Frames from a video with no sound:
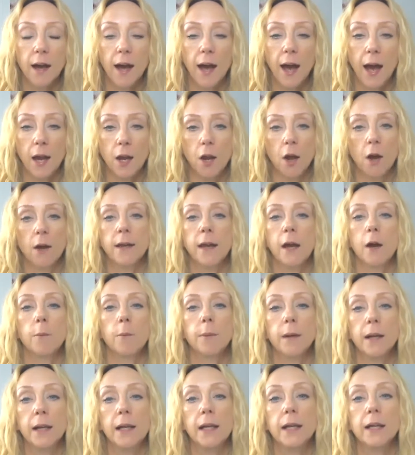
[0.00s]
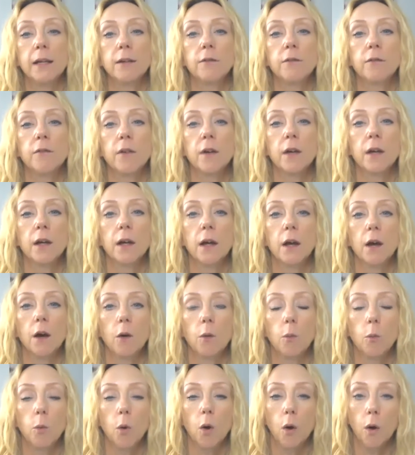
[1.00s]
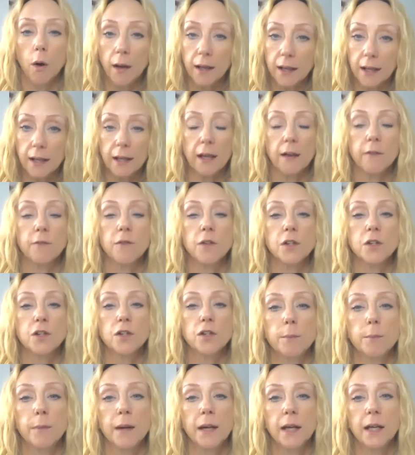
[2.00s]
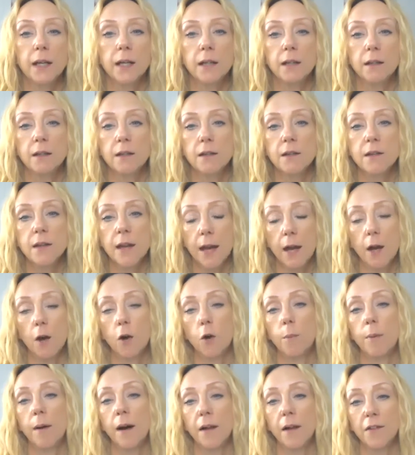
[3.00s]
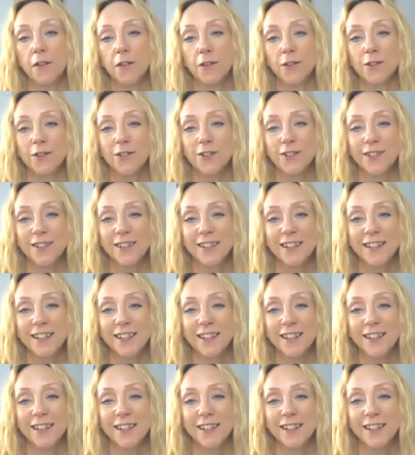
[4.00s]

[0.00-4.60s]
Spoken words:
and I now believe were given me to help others,